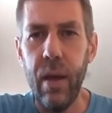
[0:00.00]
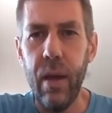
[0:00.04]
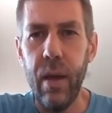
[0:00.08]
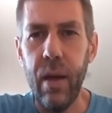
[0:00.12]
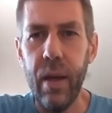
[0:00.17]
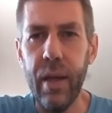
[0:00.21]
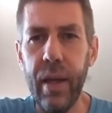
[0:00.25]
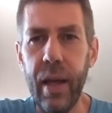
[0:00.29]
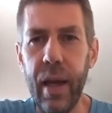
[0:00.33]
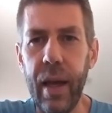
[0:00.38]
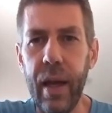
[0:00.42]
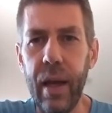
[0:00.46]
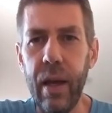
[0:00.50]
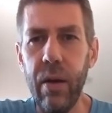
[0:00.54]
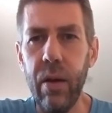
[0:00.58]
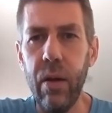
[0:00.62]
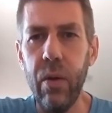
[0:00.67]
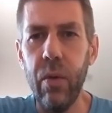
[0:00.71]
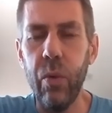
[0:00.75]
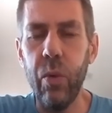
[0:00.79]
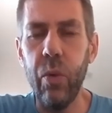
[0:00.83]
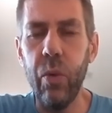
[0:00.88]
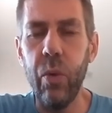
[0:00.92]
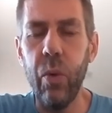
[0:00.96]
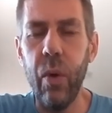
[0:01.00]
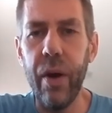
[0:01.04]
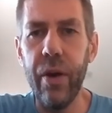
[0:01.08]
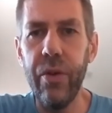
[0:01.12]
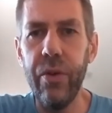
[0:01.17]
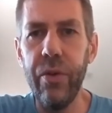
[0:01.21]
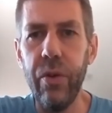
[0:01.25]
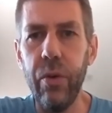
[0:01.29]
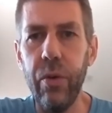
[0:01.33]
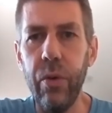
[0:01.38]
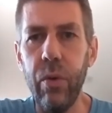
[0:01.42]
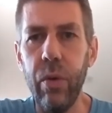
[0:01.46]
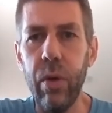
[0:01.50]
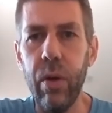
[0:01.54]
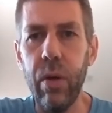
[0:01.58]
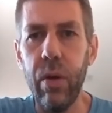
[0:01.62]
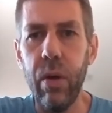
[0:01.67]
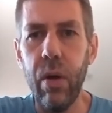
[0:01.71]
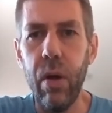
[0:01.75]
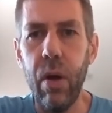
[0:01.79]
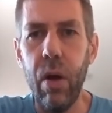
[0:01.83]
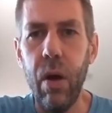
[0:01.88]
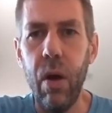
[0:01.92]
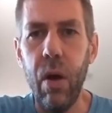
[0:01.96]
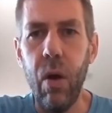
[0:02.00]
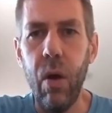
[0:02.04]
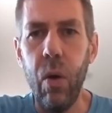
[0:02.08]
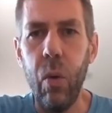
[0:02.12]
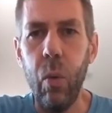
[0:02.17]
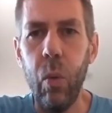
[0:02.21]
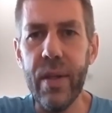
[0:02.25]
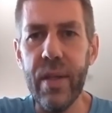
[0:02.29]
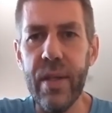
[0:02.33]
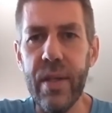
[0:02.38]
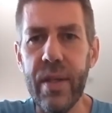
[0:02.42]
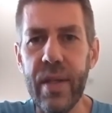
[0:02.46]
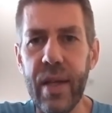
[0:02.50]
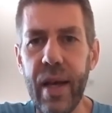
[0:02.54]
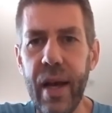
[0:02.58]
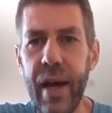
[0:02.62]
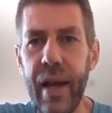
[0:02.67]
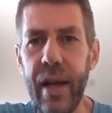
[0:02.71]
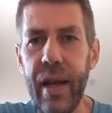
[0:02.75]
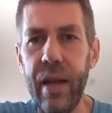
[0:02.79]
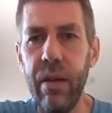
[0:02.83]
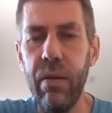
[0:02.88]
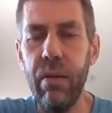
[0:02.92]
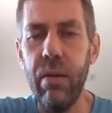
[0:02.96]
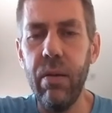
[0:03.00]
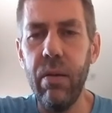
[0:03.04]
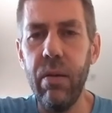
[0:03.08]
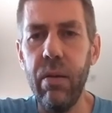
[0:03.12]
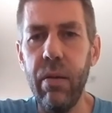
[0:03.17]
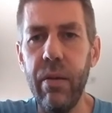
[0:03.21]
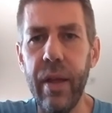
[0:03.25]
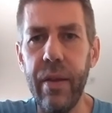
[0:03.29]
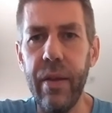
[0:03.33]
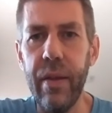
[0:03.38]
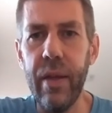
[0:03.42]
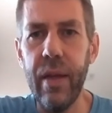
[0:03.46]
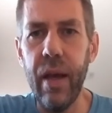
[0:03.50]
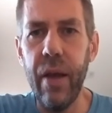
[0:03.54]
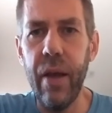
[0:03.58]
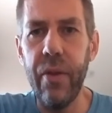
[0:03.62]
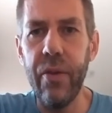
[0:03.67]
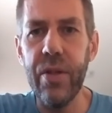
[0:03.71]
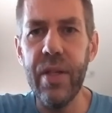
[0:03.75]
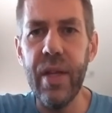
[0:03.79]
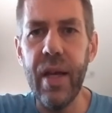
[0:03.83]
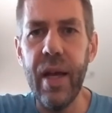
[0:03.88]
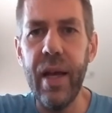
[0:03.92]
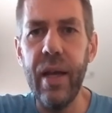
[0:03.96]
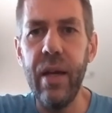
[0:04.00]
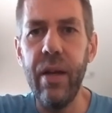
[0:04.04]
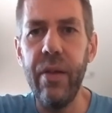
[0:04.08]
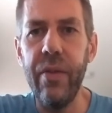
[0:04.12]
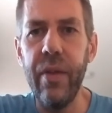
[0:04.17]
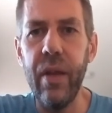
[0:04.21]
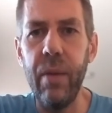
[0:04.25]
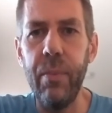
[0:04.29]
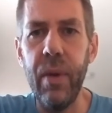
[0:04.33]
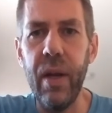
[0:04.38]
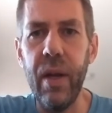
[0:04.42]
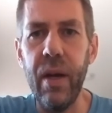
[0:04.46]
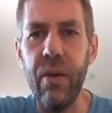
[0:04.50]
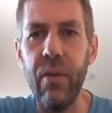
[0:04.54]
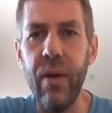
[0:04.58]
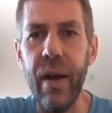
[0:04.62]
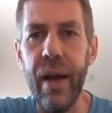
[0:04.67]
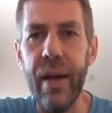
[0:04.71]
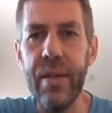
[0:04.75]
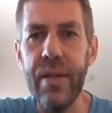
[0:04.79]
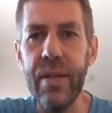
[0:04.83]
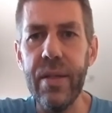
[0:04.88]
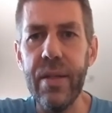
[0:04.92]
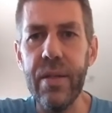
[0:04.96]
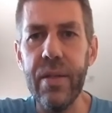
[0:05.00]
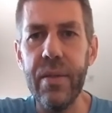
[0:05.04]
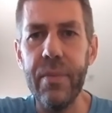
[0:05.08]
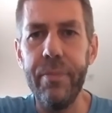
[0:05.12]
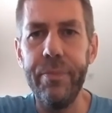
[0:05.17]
Again, we want to do one side, then the other side, then a minute rest.